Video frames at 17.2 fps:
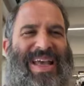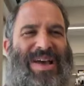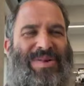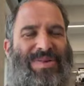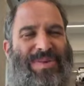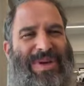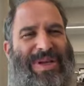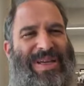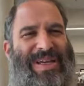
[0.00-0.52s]

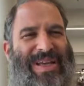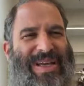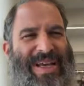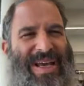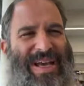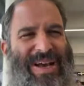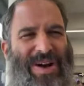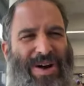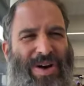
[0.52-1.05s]
and we
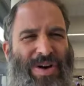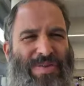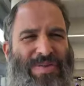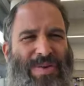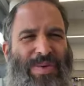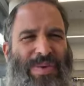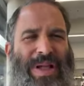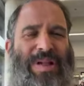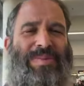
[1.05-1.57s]

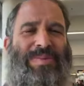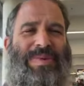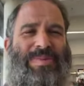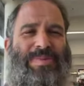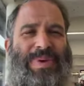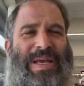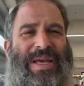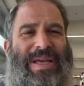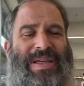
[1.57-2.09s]
overwhelm
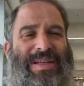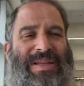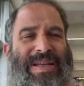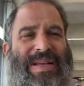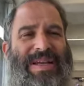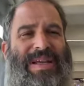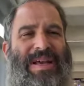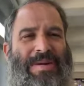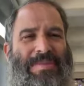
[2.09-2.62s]
the pain
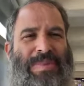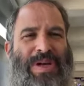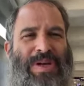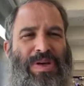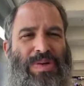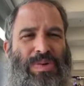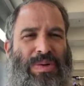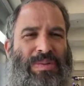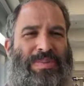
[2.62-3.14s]

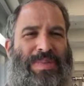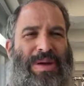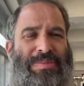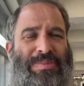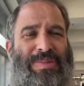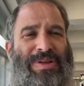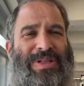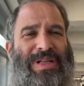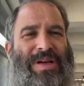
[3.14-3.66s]
because we
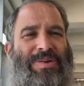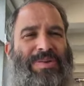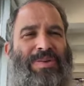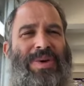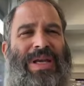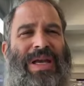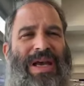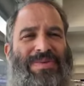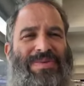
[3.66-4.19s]
remember that
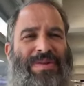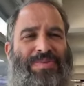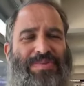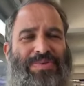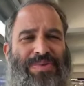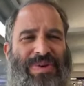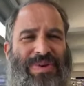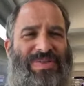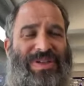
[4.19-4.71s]
we have a
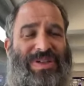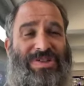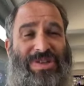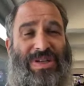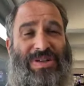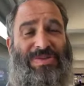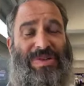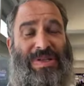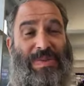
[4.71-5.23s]

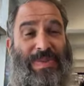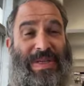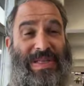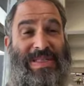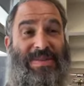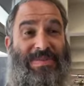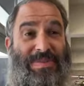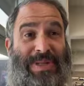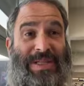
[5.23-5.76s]
privilege and a
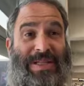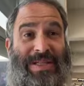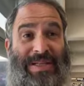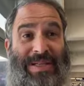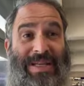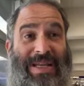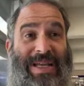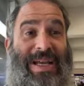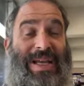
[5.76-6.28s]

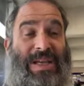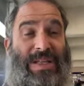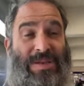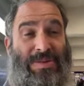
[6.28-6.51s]
responsibility